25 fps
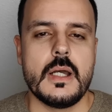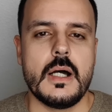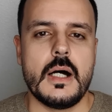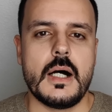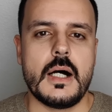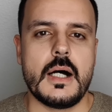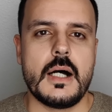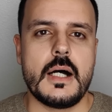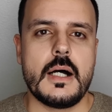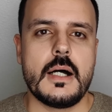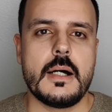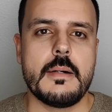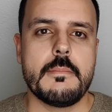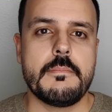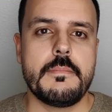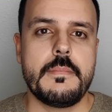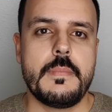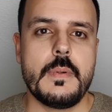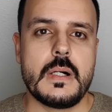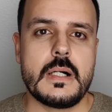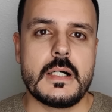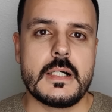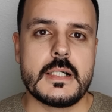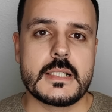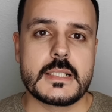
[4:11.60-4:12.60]

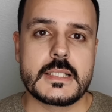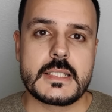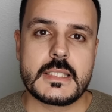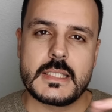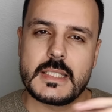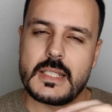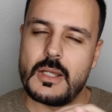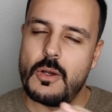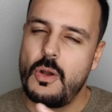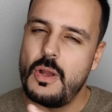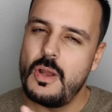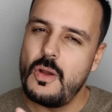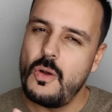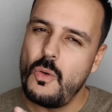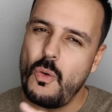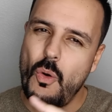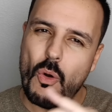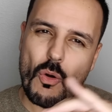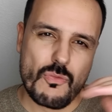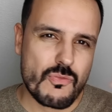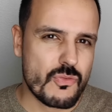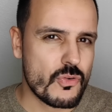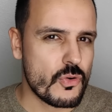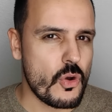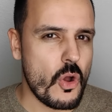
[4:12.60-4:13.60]
but
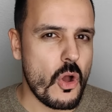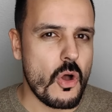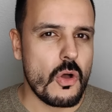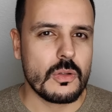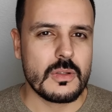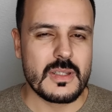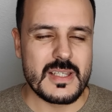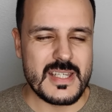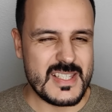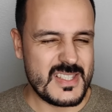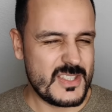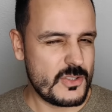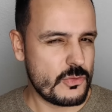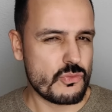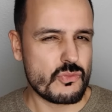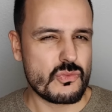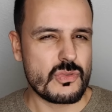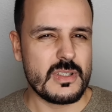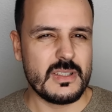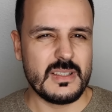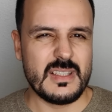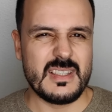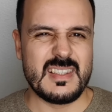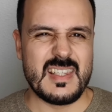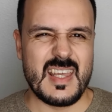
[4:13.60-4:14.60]
overall, it's
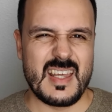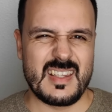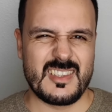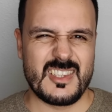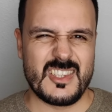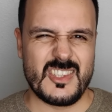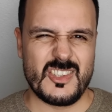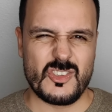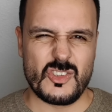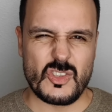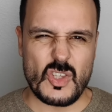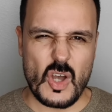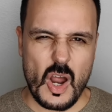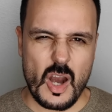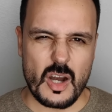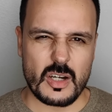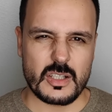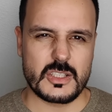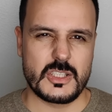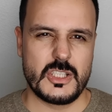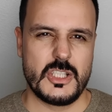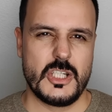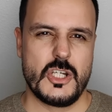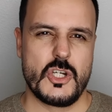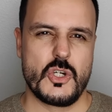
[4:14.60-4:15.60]
really that
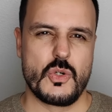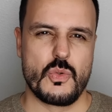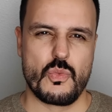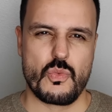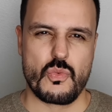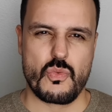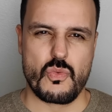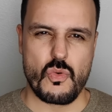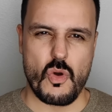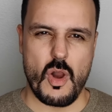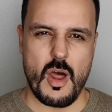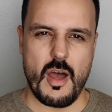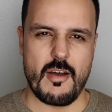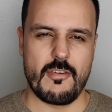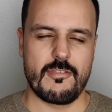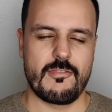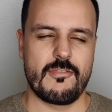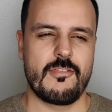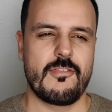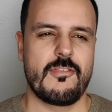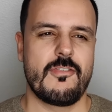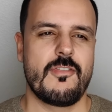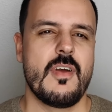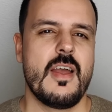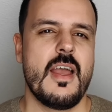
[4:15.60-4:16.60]
dark,
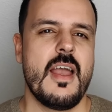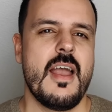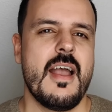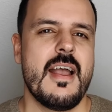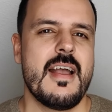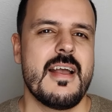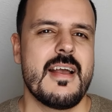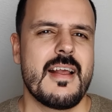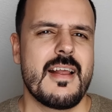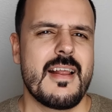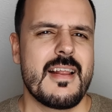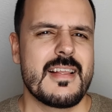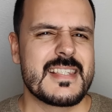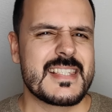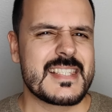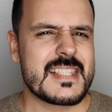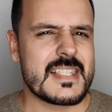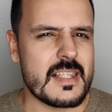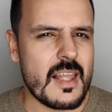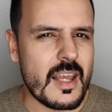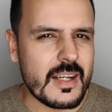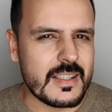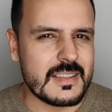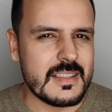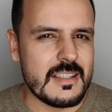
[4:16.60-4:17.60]
rough,
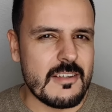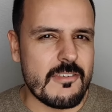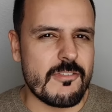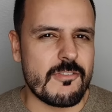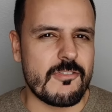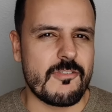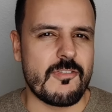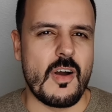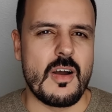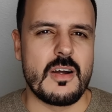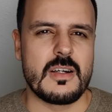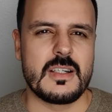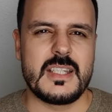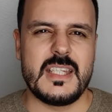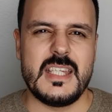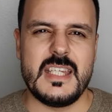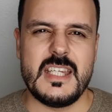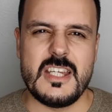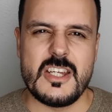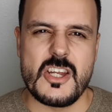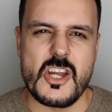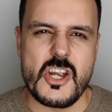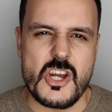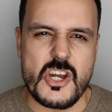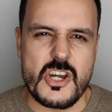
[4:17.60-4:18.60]
slightly
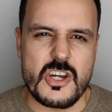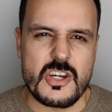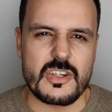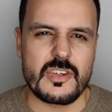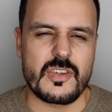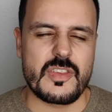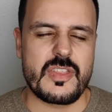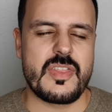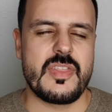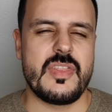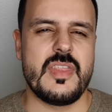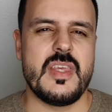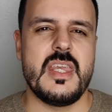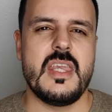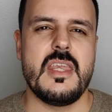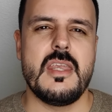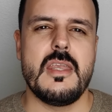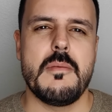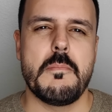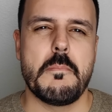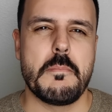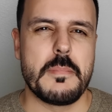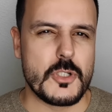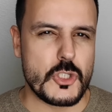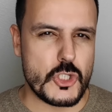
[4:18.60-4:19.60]
funky, earthy
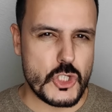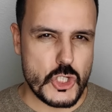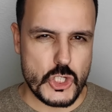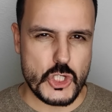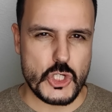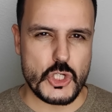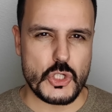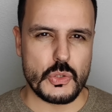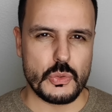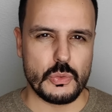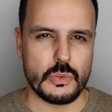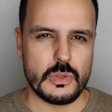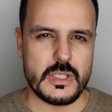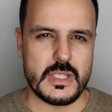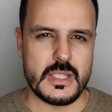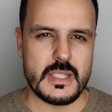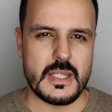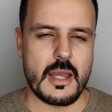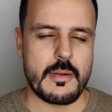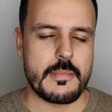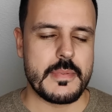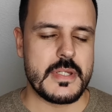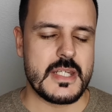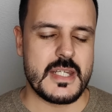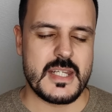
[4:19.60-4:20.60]
Patchouli.
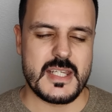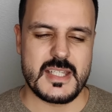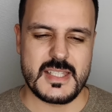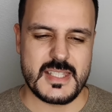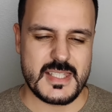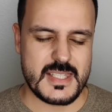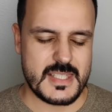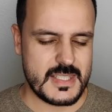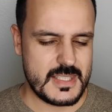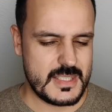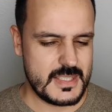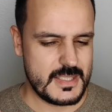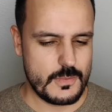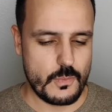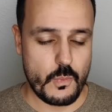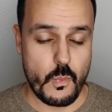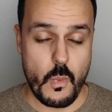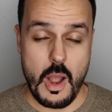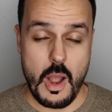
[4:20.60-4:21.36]
I mean, it's